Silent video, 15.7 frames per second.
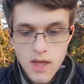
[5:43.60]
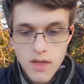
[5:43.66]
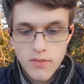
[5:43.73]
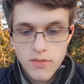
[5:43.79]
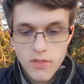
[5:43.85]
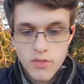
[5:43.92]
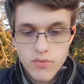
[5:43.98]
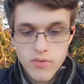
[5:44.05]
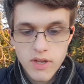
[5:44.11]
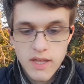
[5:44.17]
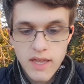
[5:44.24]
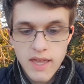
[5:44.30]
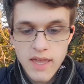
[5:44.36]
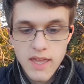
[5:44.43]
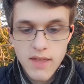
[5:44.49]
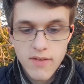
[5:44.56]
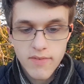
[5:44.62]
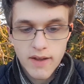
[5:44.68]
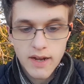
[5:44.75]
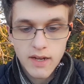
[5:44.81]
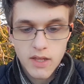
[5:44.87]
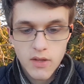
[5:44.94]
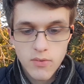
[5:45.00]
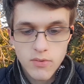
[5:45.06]
Three key
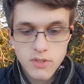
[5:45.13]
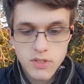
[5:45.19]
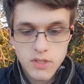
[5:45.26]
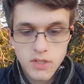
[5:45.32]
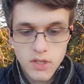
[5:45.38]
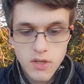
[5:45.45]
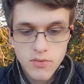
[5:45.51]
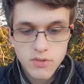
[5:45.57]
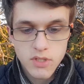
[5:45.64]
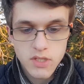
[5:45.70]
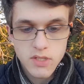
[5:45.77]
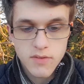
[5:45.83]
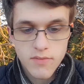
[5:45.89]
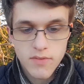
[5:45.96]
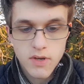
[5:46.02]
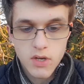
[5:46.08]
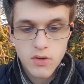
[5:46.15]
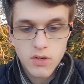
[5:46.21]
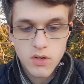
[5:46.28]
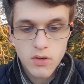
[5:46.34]
values and uses of the